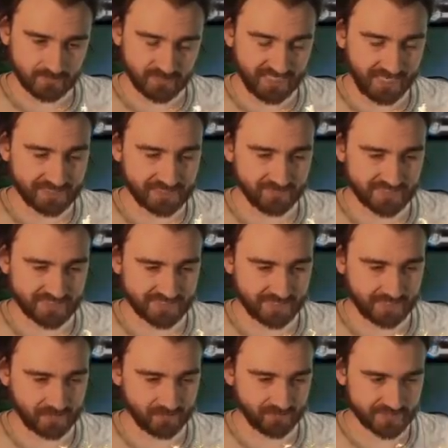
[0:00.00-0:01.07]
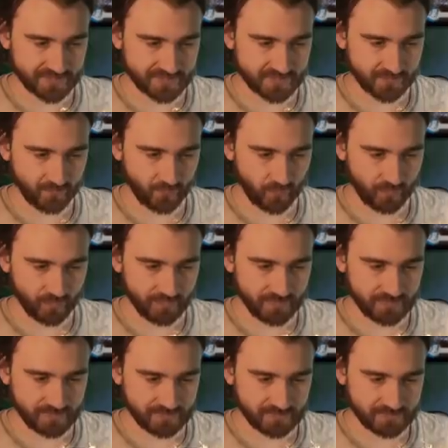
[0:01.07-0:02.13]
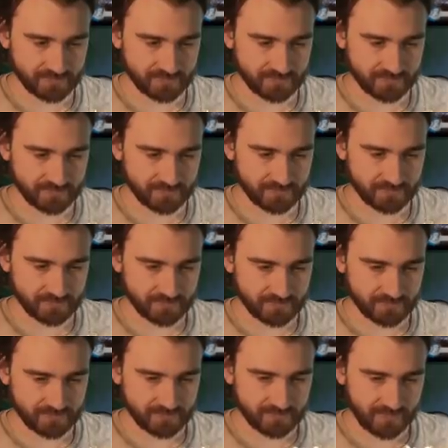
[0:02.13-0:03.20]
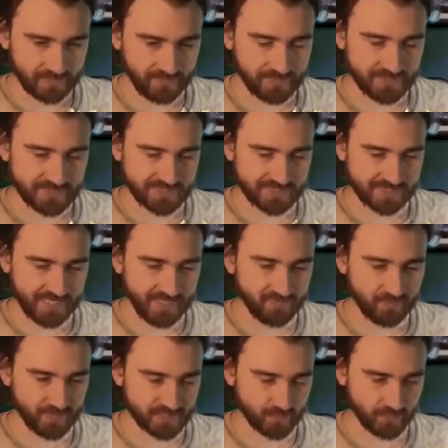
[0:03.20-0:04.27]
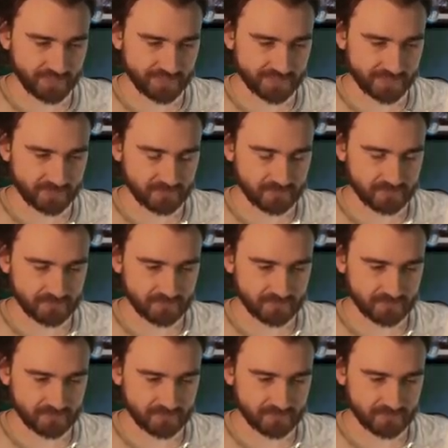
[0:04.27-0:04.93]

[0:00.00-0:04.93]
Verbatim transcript: We can't even sacrifice, that's a problem. I think we save the Bishop of Wings now.